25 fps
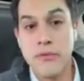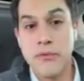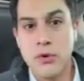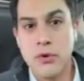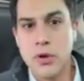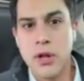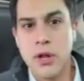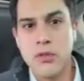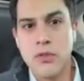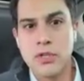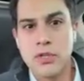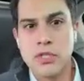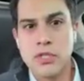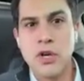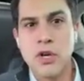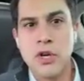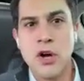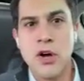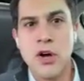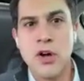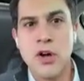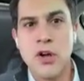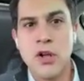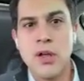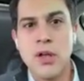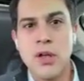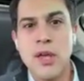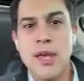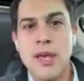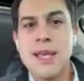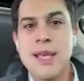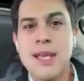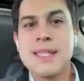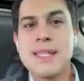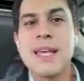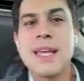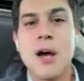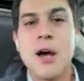and of everyone on this call
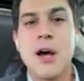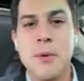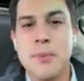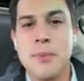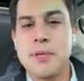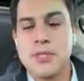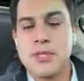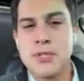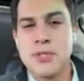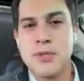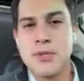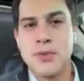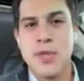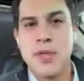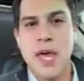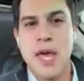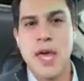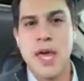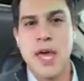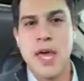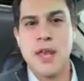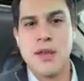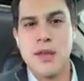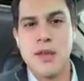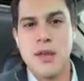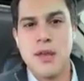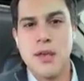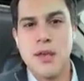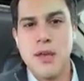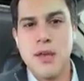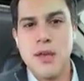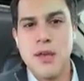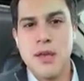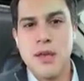is help us do that.